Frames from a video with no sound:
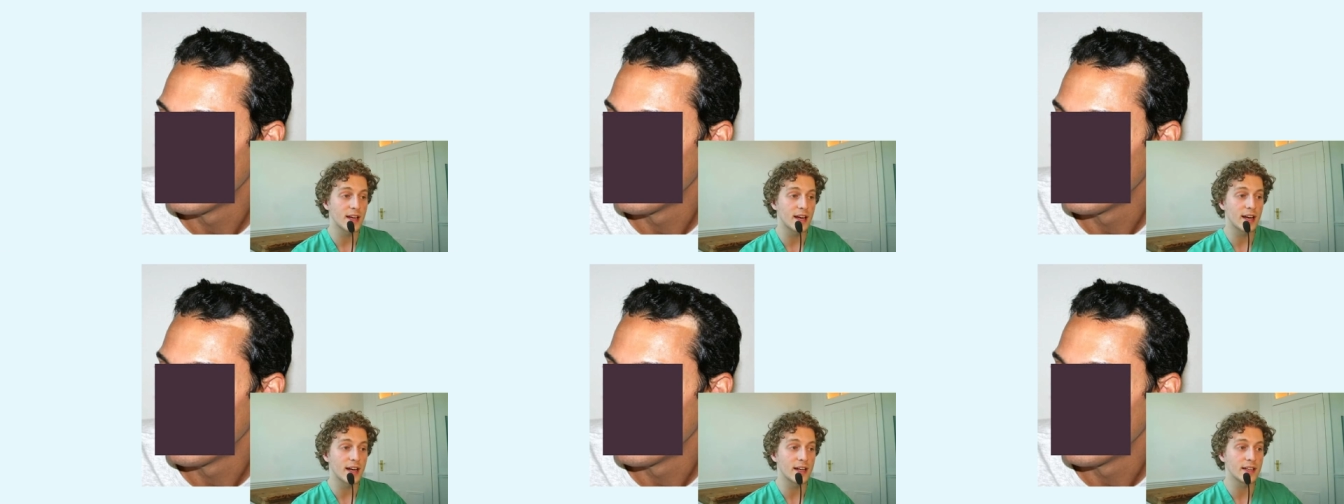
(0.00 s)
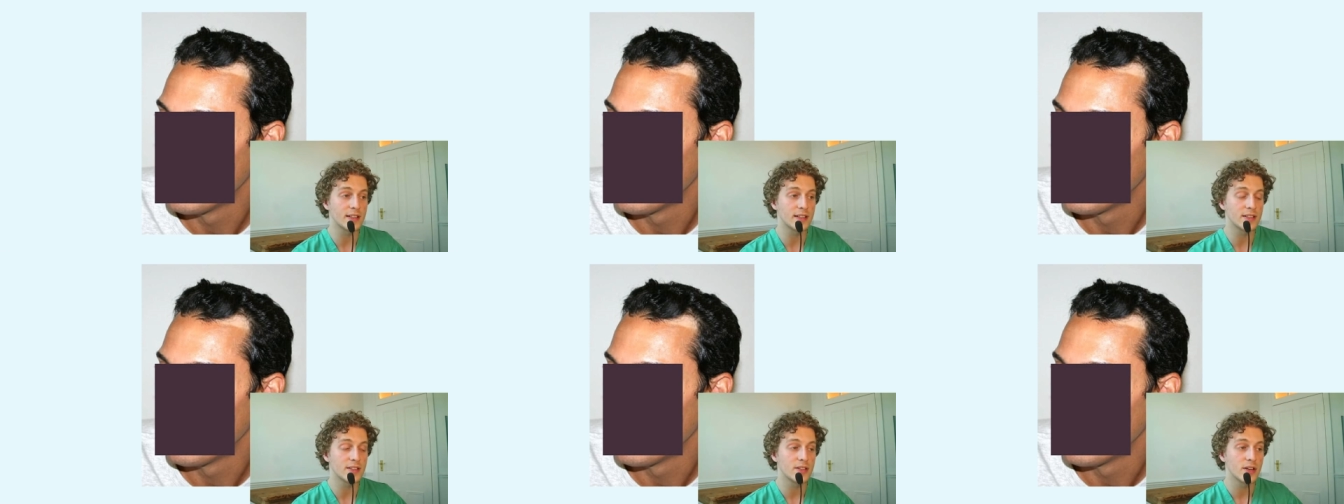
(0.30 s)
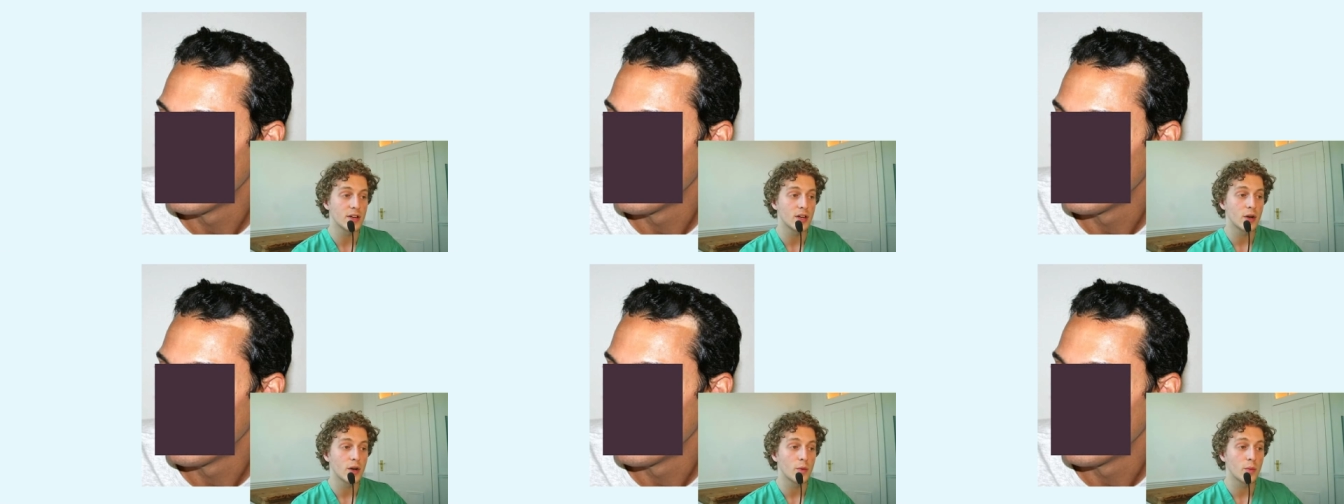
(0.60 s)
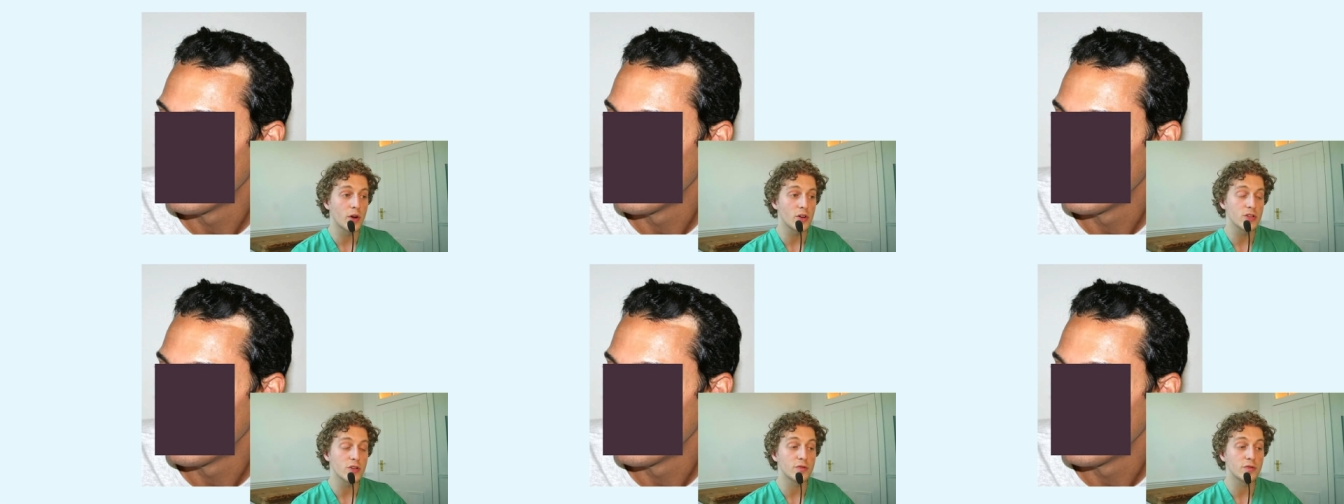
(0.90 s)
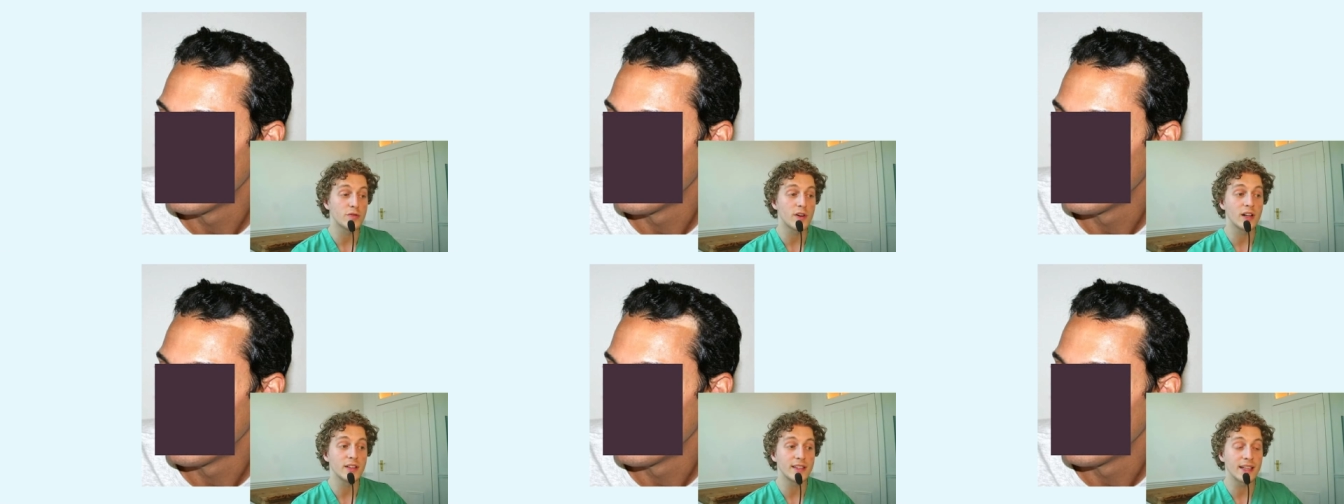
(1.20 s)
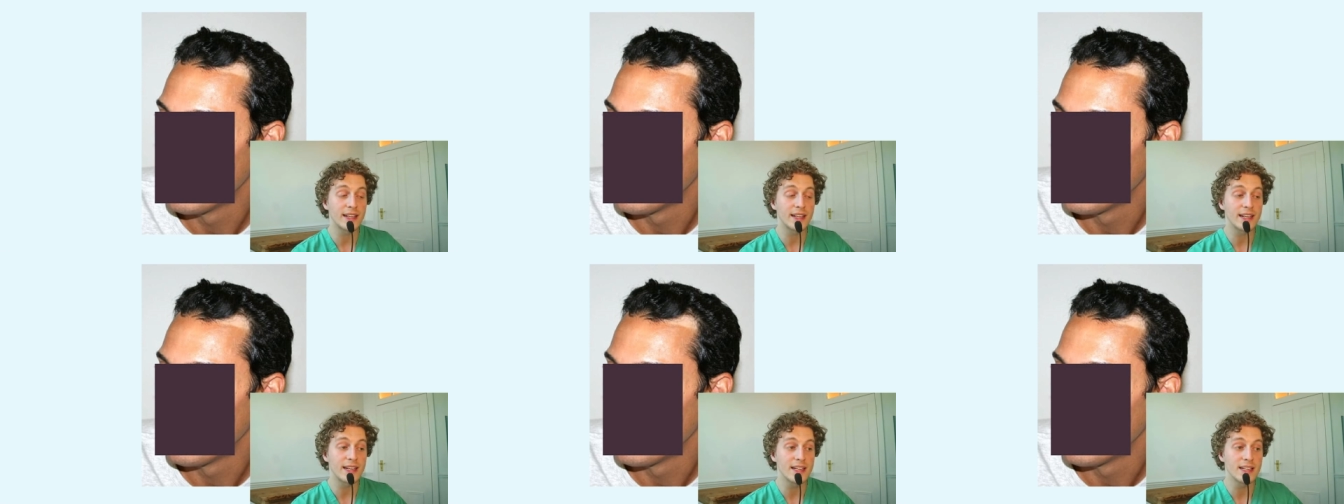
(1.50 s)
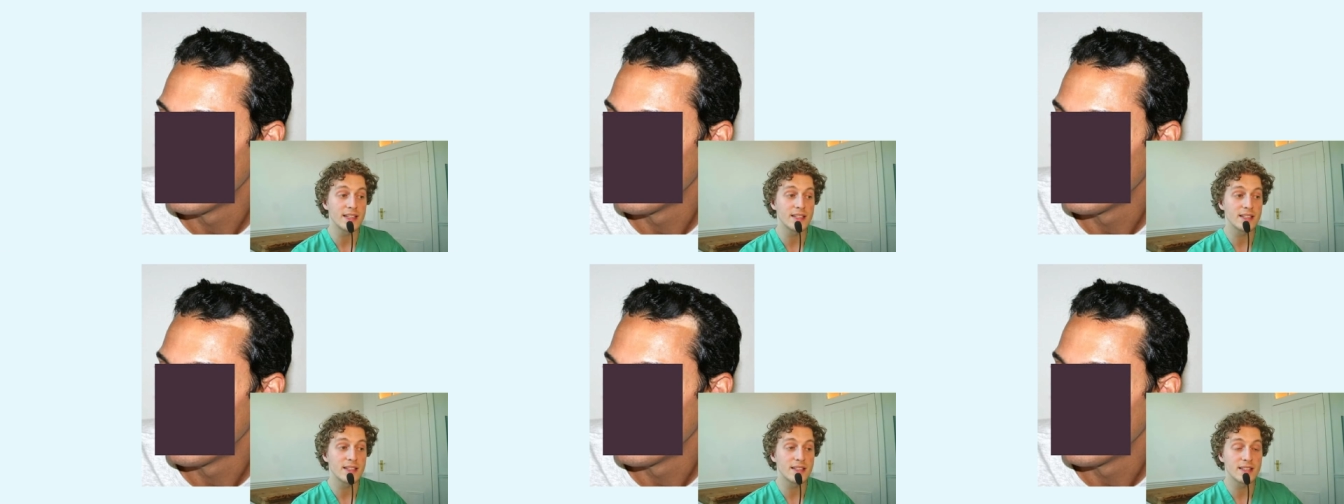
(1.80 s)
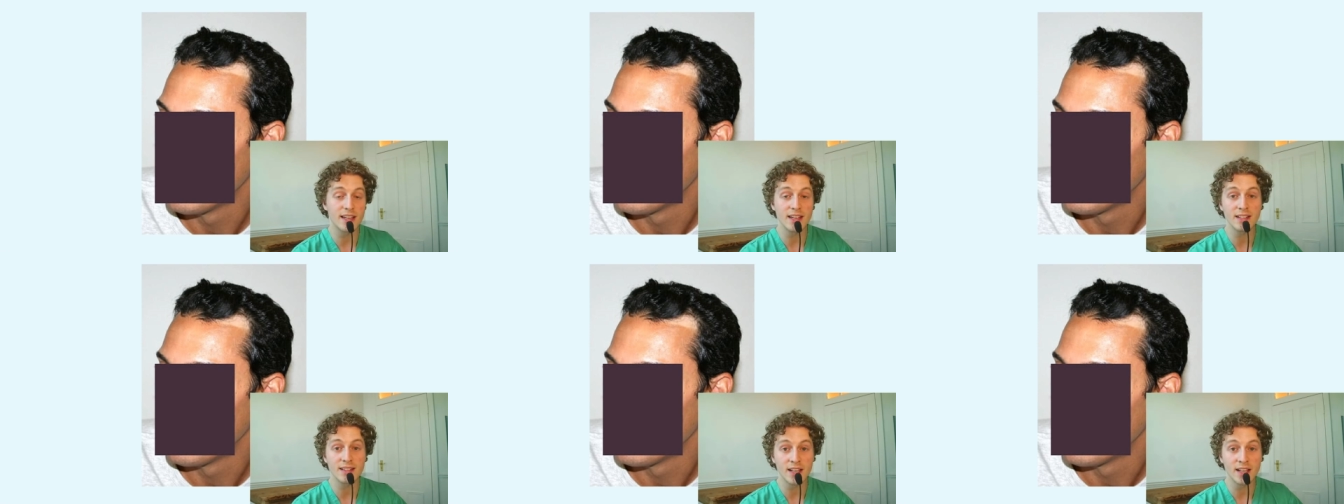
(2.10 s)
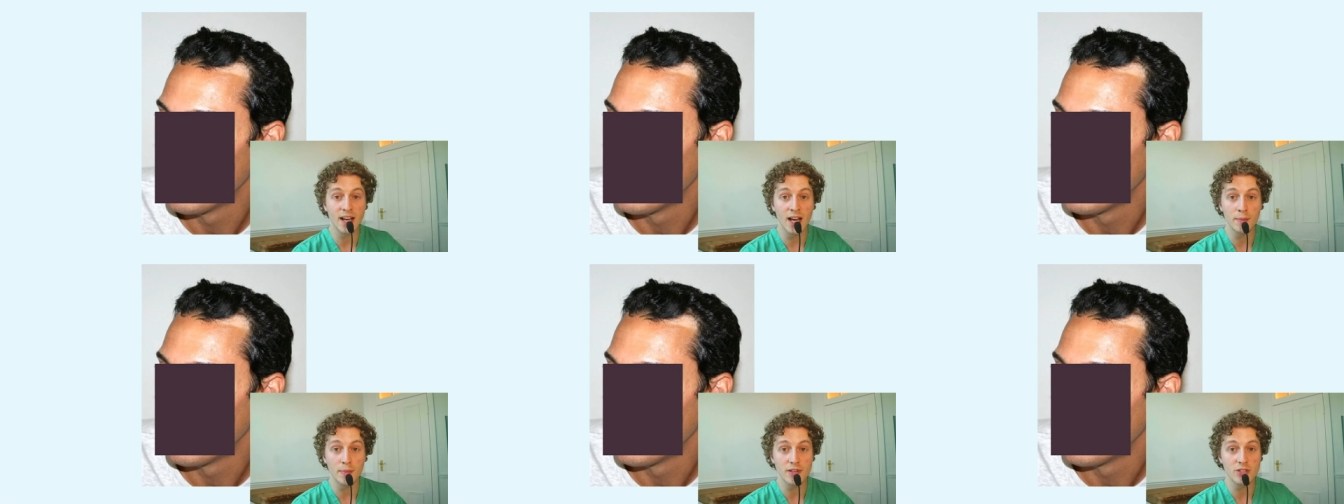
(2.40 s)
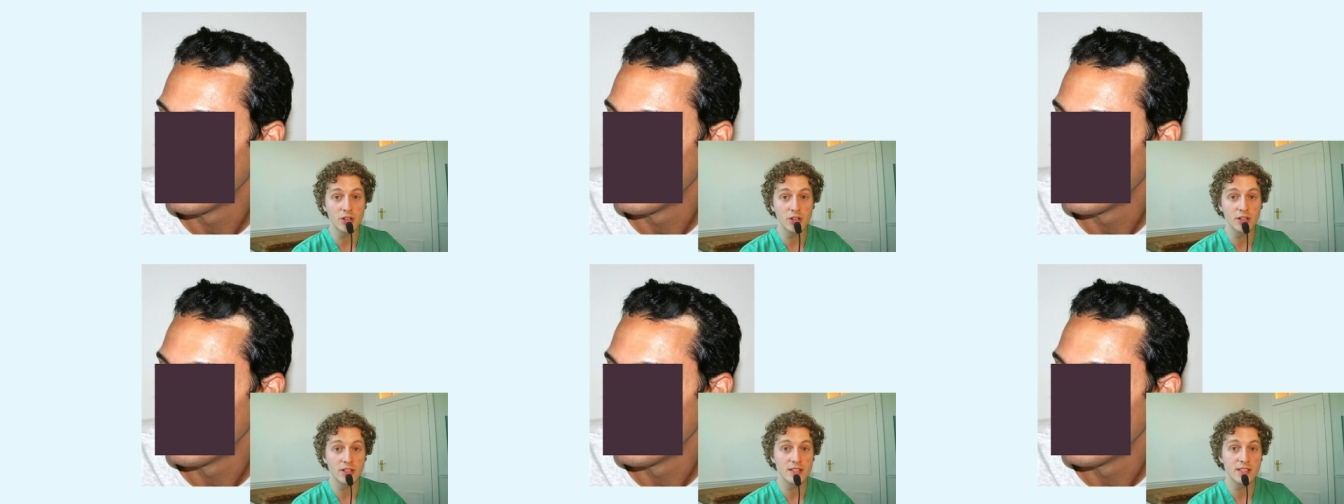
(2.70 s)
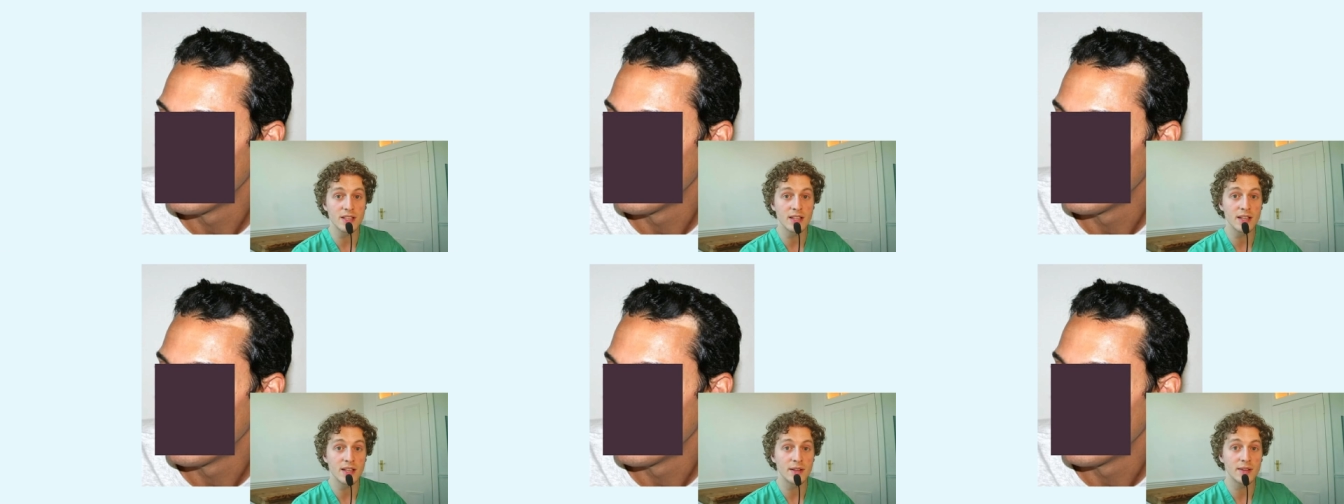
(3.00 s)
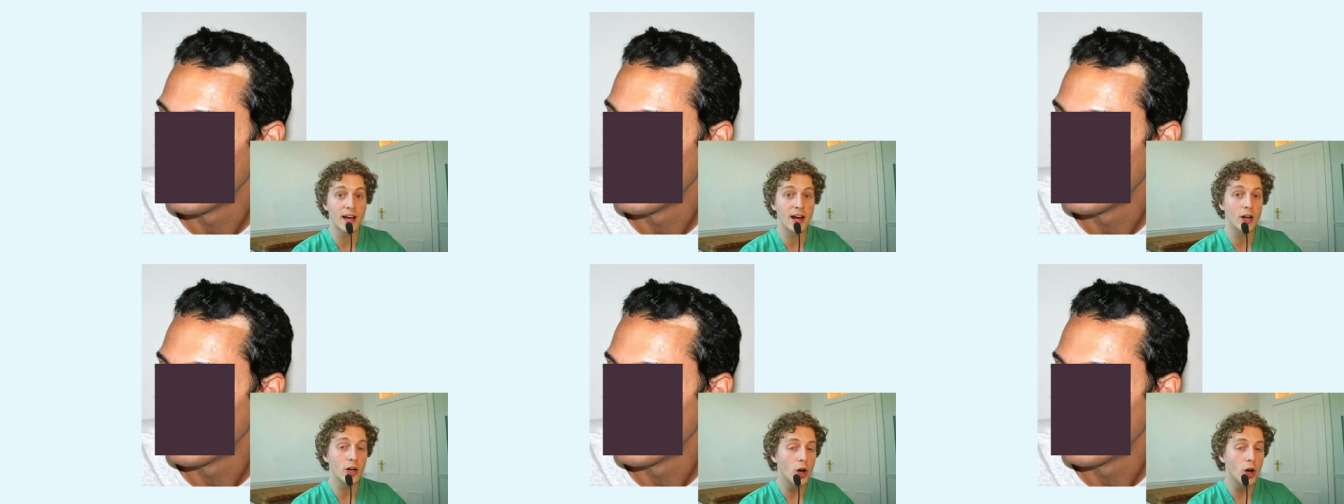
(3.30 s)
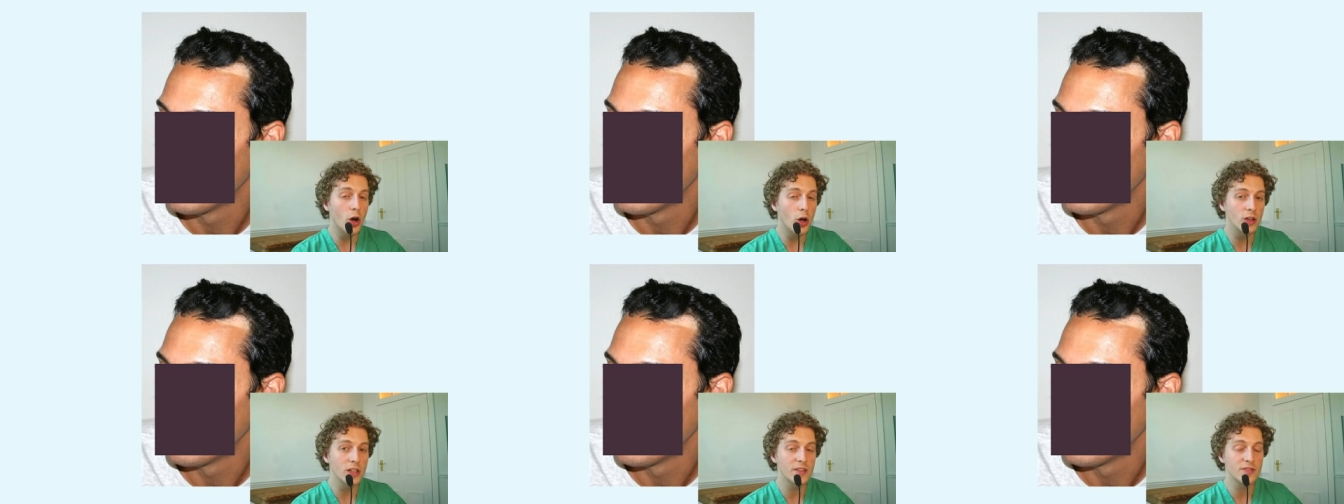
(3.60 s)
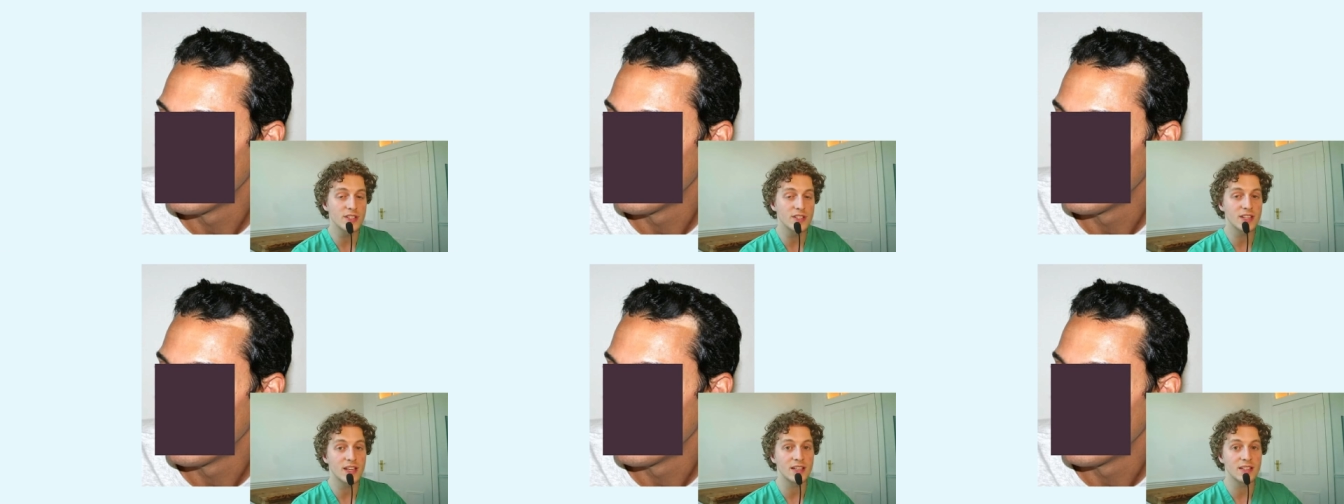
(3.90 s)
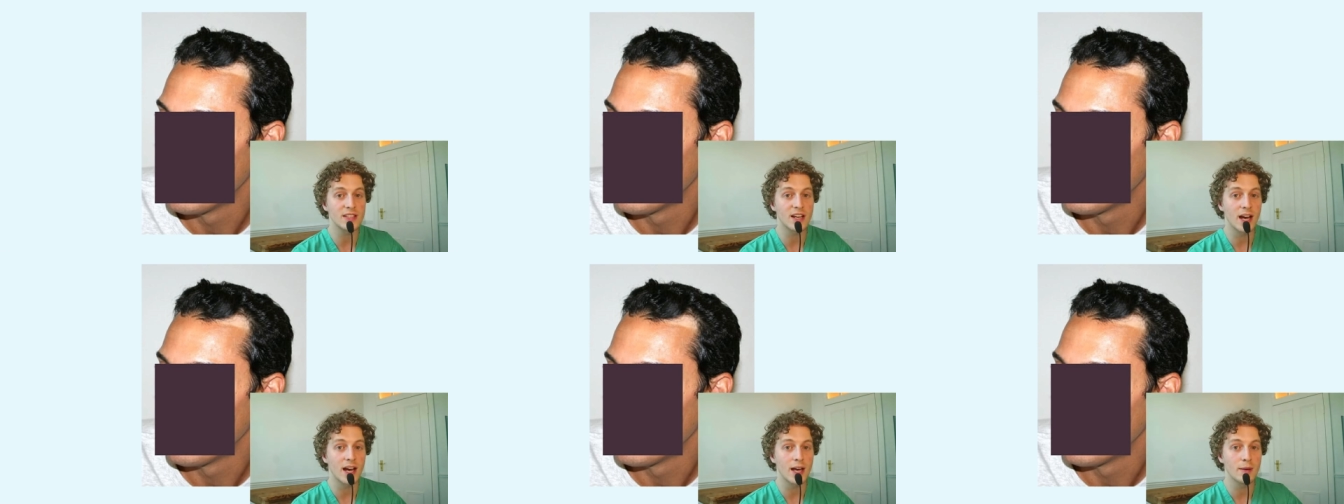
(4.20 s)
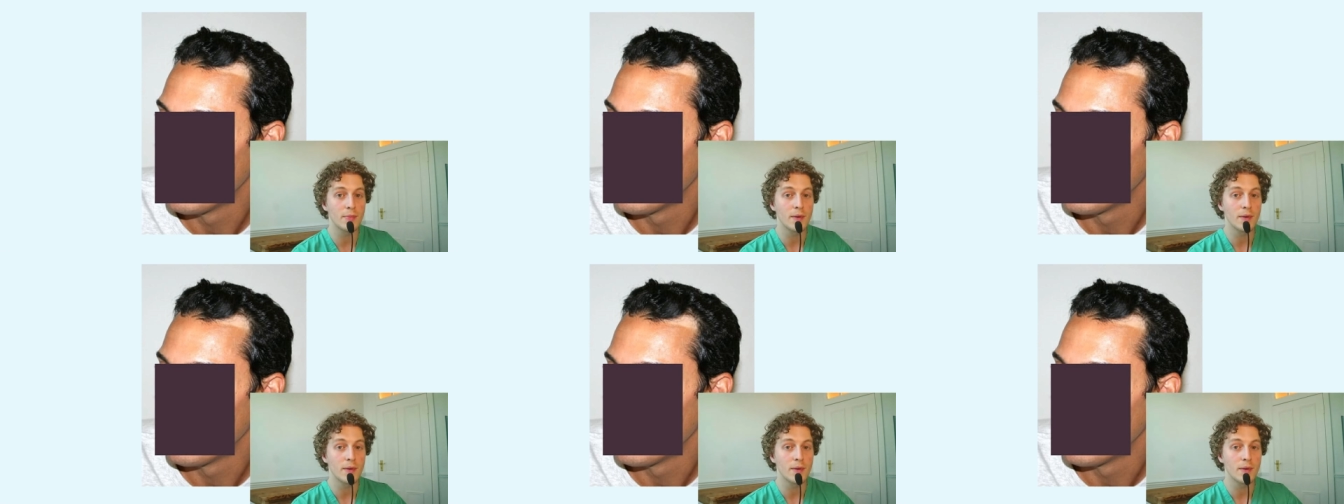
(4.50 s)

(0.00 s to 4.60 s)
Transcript: and we also felt that his skin type, as you can see, that olive skin type,